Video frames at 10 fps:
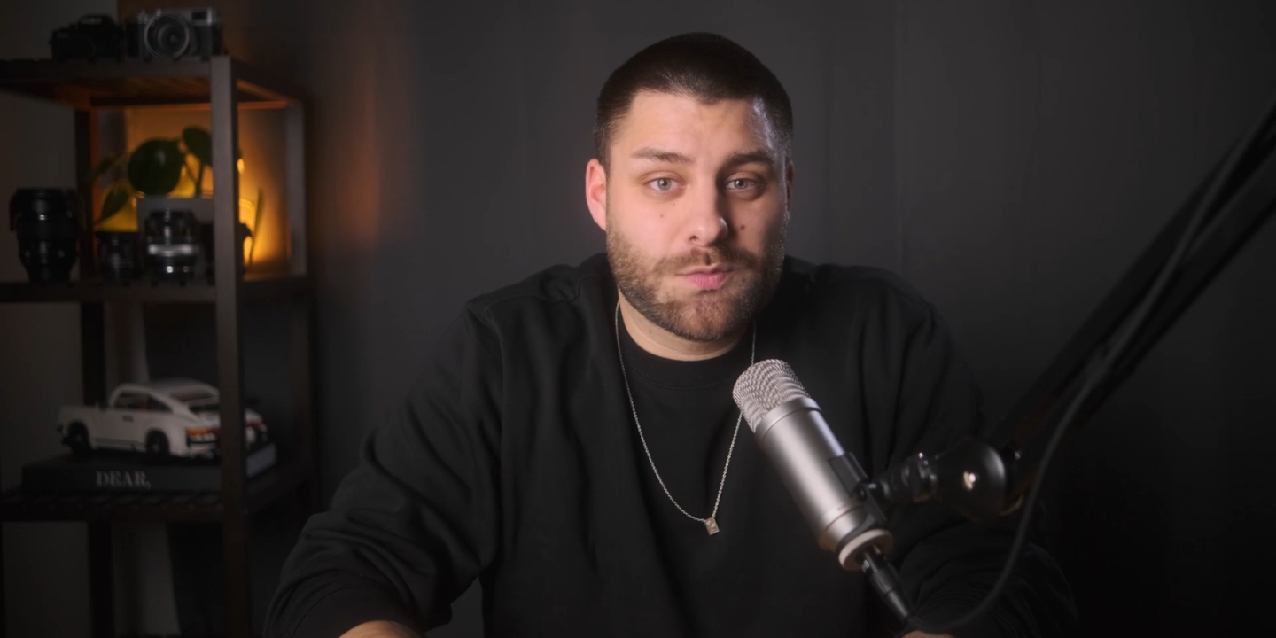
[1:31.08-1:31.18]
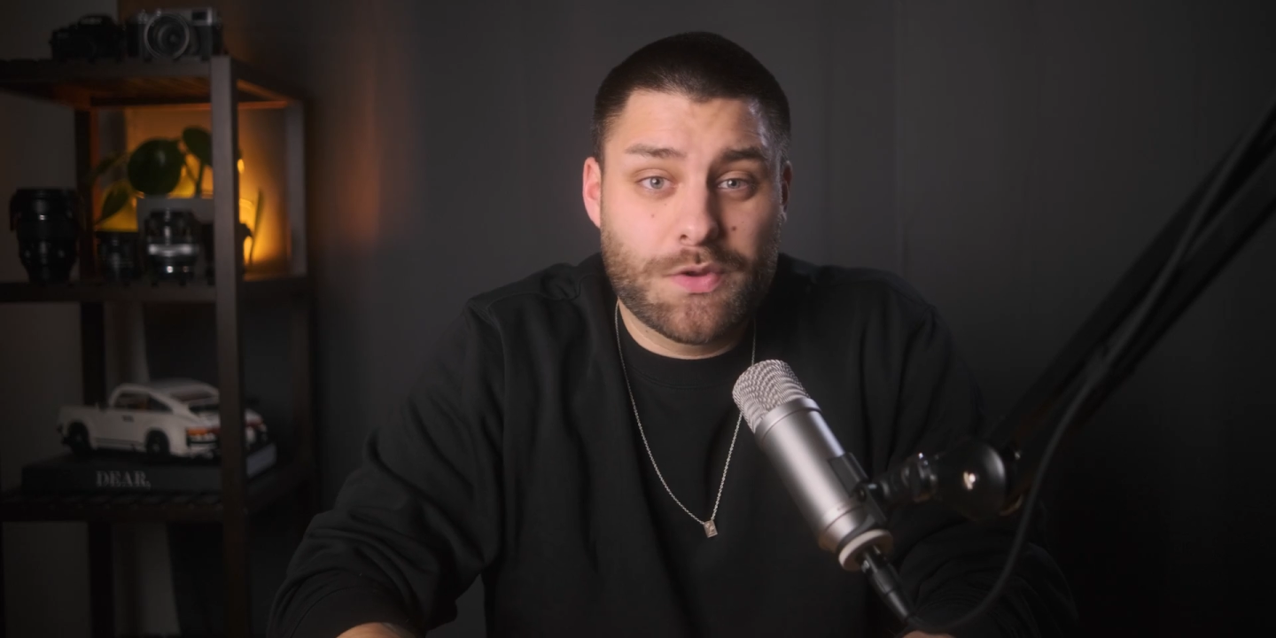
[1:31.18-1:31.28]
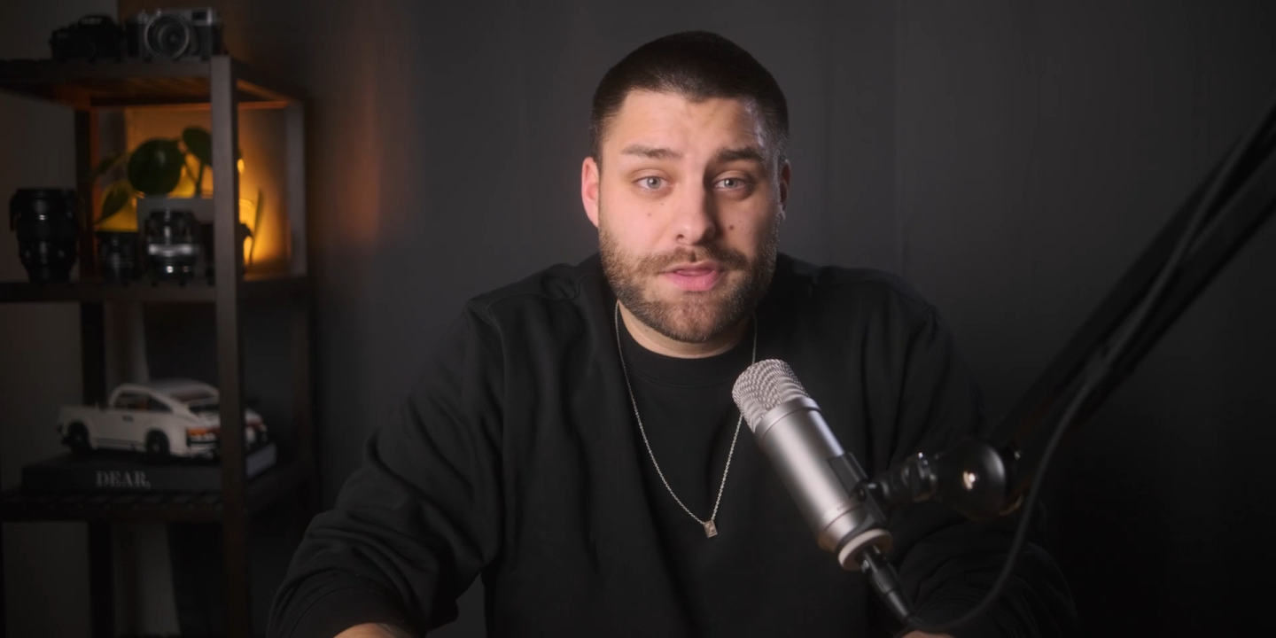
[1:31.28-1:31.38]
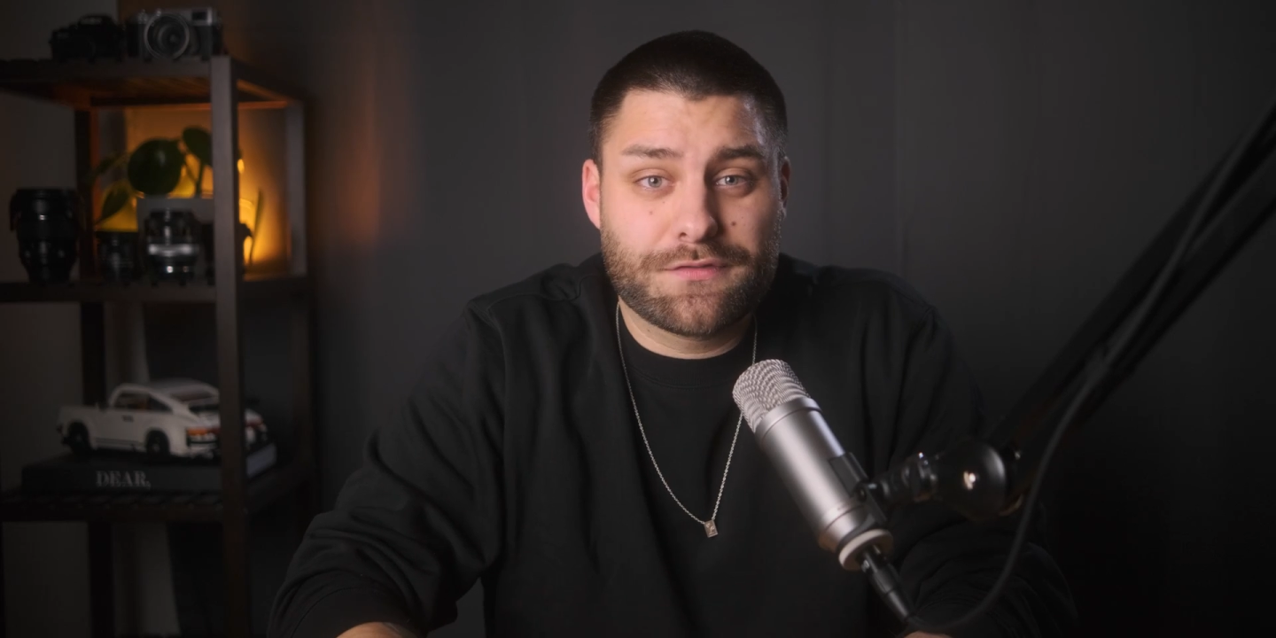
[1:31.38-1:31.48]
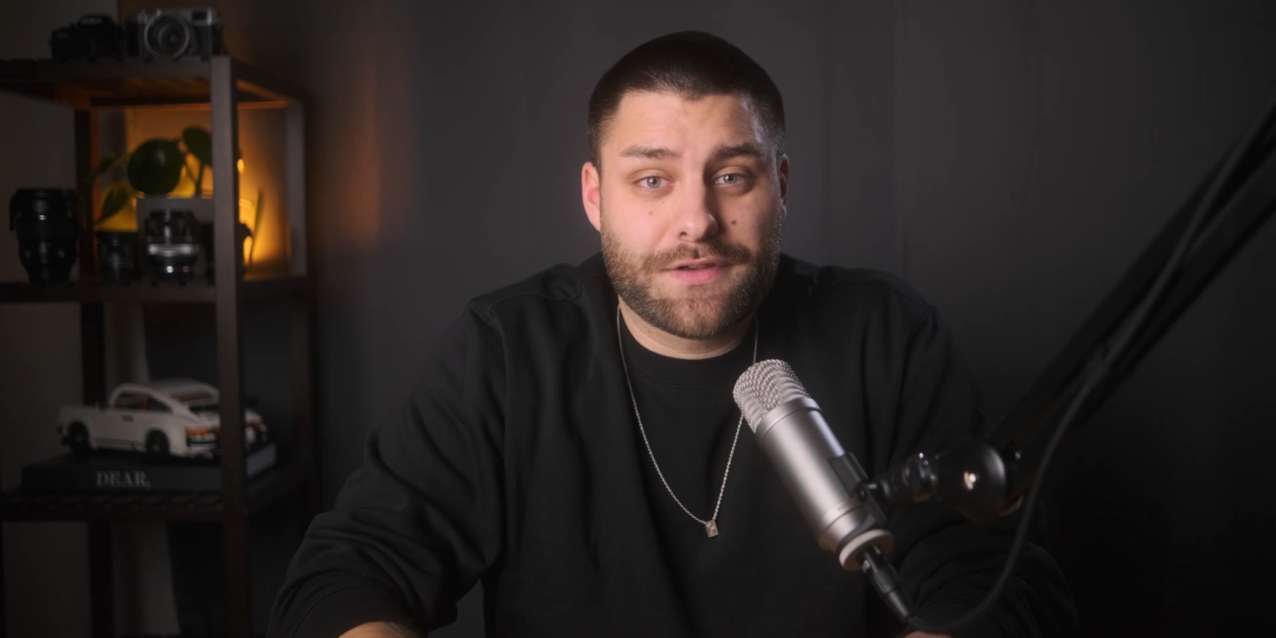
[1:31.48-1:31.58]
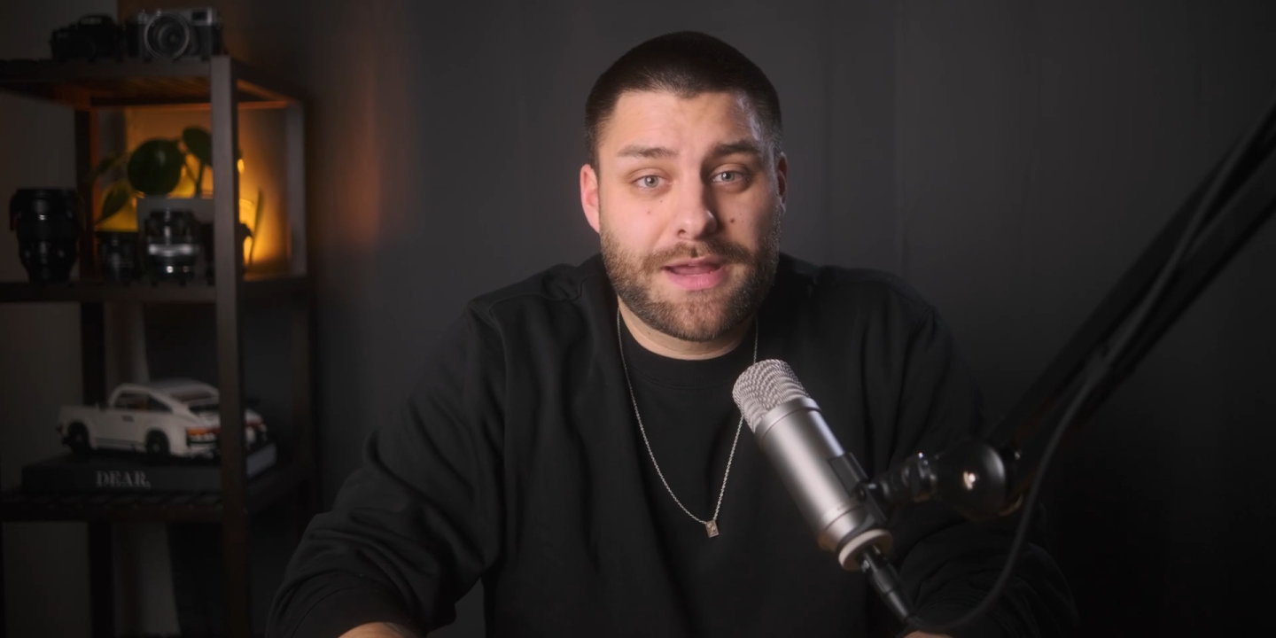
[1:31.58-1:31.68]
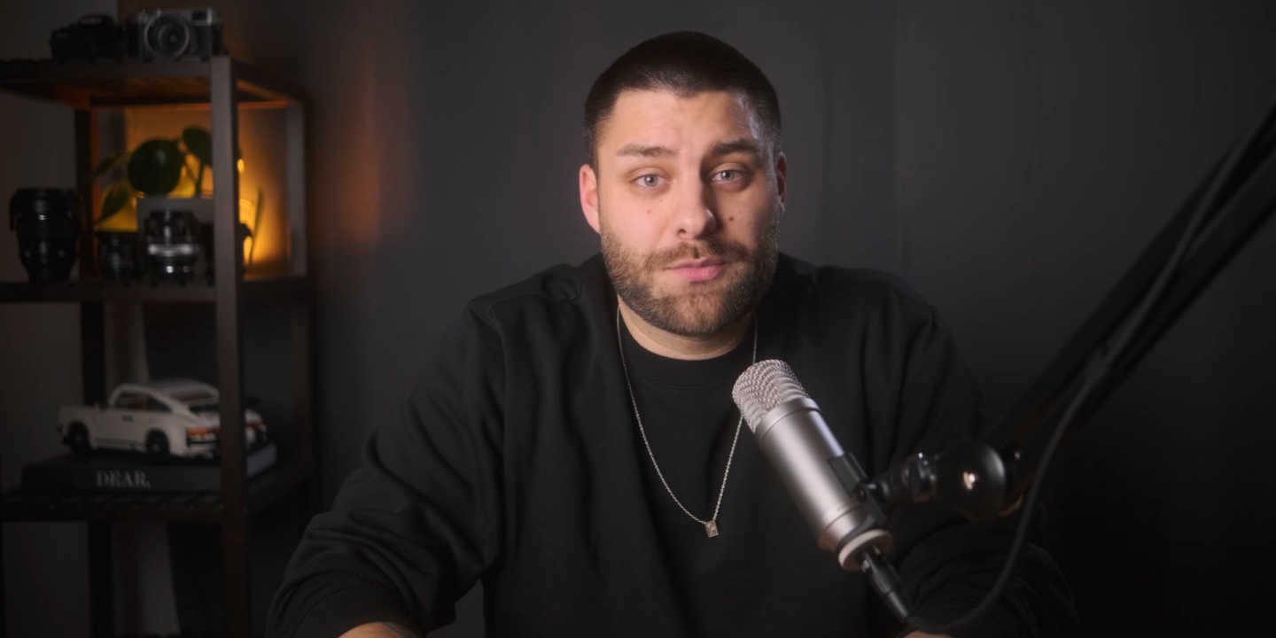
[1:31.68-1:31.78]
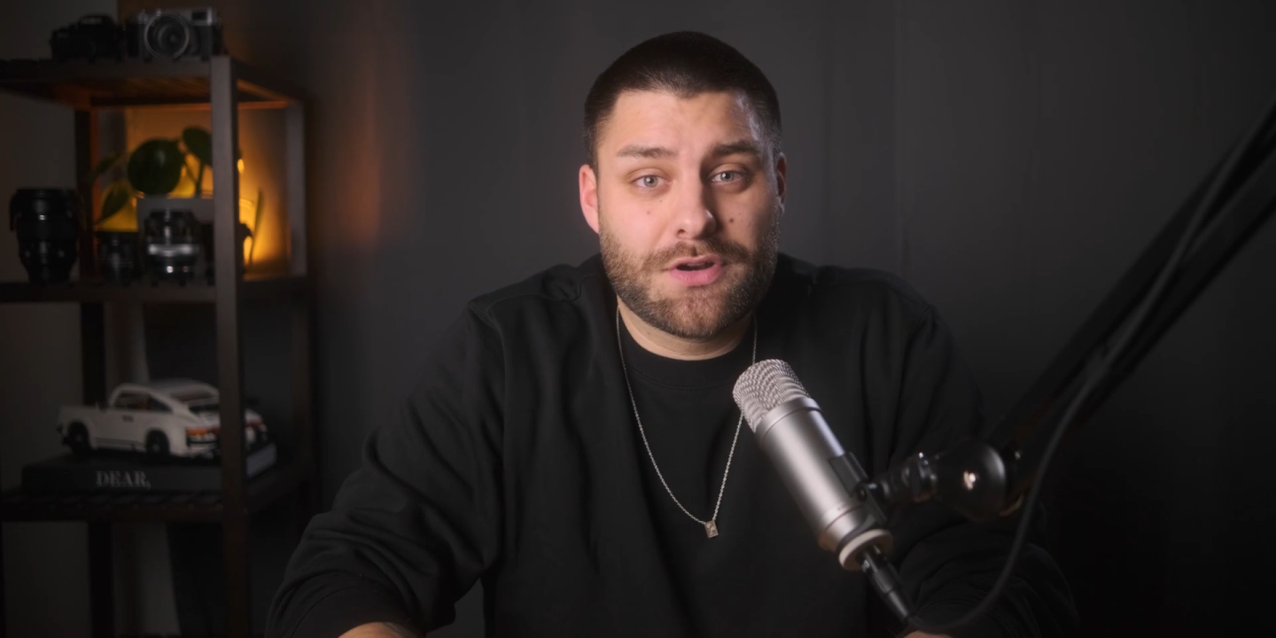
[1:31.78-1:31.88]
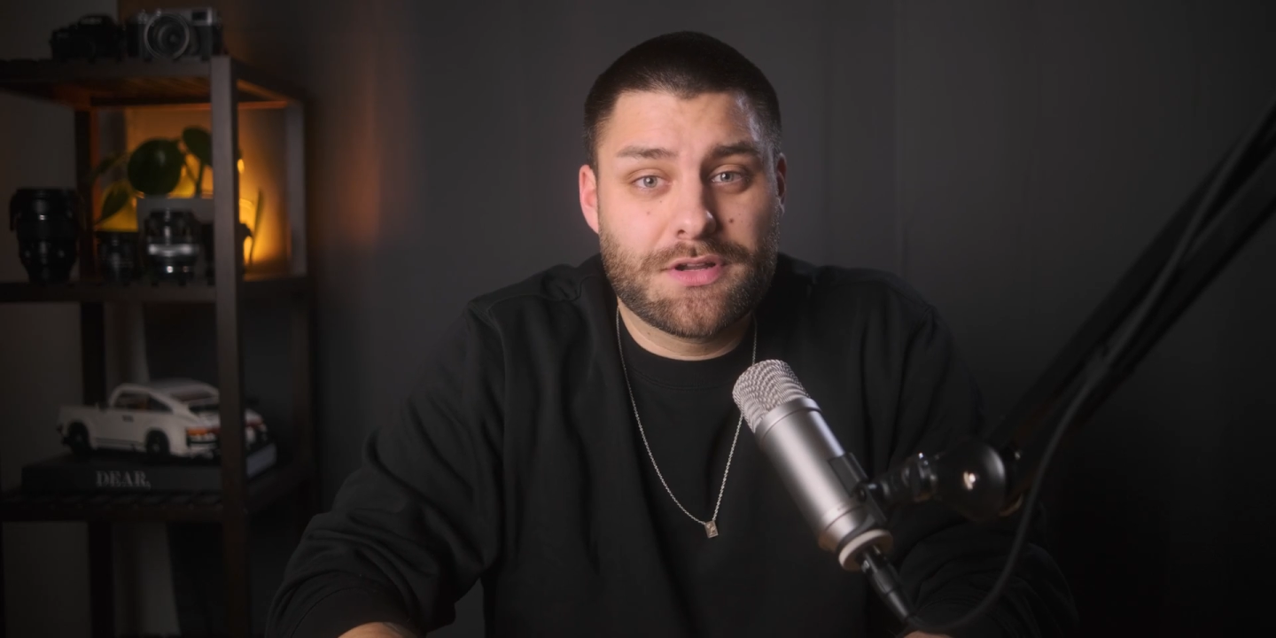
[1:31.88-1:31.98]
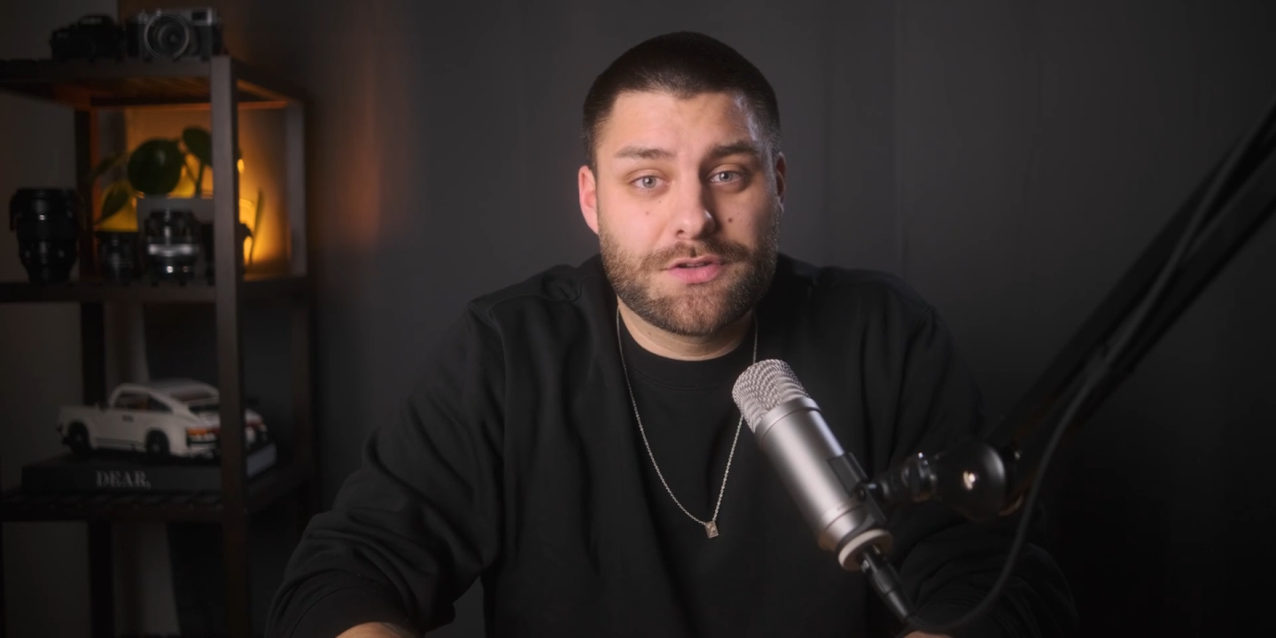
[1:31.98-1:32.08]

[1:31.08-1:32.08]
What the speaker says: with your camera,